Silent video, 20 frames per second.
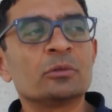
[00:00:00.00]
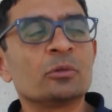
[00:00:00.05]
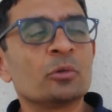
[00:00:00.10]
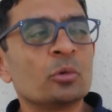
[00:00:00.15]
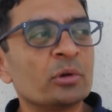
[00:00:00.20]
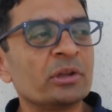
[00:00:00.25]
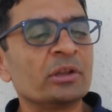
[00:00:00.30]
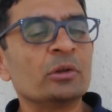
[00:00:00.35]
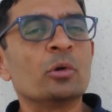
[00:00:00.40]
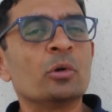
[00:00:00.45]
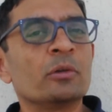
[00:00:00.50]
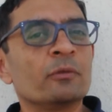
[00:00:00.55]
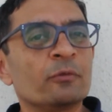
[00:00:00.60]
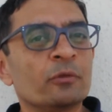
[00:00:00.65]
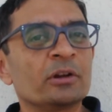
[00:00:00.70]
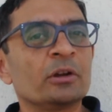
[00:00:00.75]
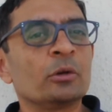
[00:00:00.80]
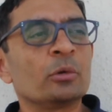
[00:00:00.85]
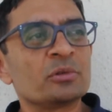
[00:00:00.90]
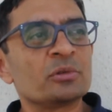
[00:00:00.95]
going on
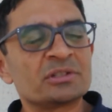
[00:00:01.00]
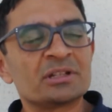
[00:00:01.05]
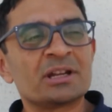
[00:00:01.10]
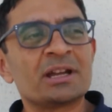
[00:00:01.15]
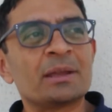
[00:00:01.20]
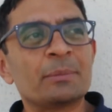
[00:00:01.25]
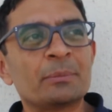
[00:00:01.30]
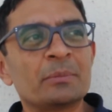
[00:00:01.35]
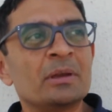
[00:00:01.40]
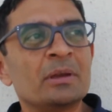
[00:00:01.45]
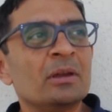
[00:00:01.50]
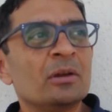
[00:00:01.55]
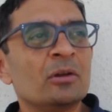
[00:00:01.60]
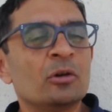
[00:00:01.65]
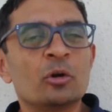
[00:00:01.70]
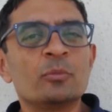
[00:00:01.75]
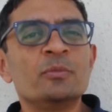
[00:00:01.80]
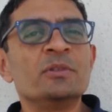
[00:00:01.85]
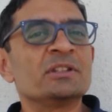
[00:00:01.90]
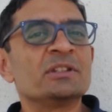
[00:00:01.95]
for a long time,
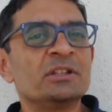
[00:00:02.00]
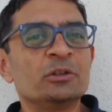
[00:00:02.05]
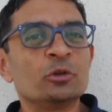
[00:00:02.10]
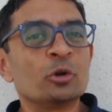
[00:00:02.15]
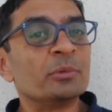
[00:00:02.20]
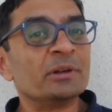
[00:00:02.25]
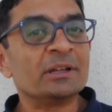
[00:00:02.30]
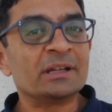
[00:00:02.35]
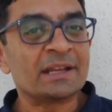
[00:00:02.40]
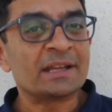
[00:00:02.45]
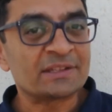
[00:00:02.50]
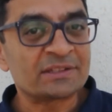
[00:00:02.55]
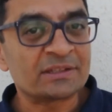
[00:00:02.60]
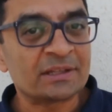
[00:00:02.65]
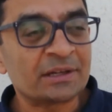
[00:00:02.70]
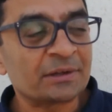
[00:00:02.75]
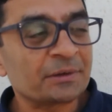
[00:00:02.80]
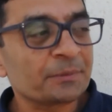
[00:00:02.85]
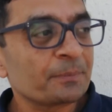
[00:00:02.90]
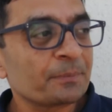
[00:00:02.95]
obviously nobody likes that.